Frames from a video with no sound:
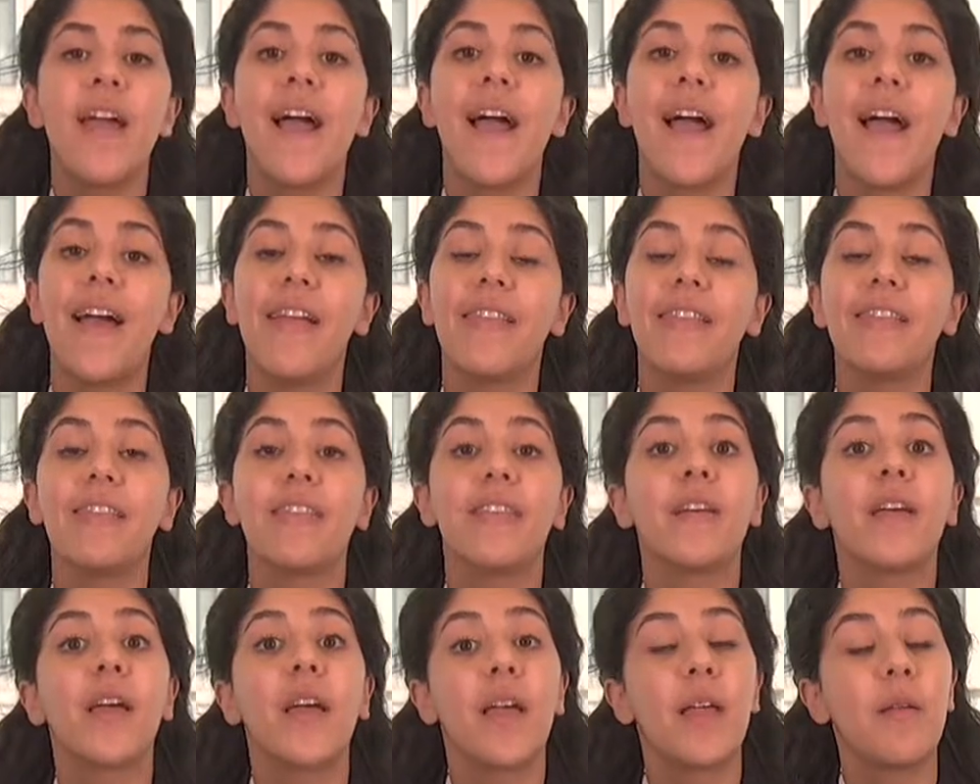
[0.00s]
and
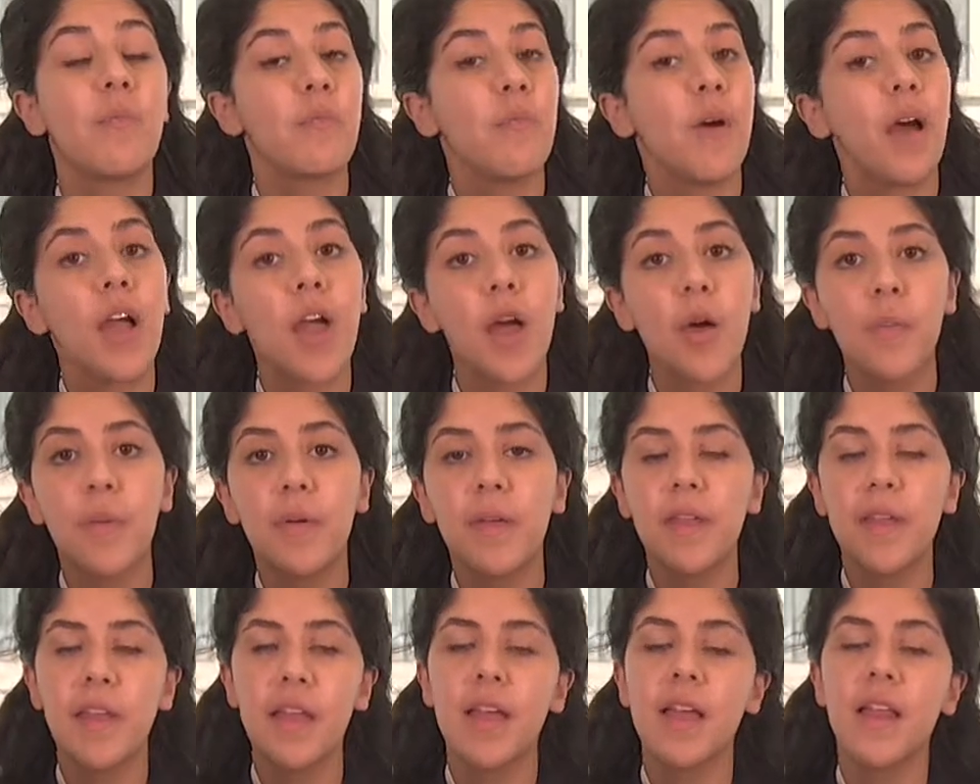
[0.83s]
in my
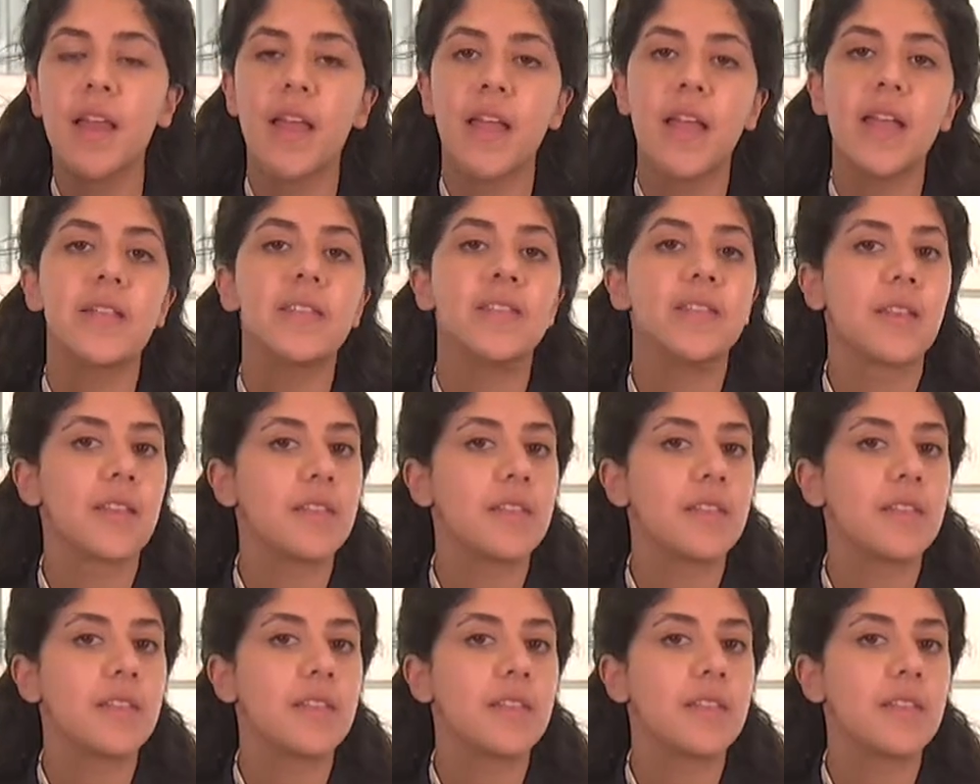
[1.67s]
opinion, it's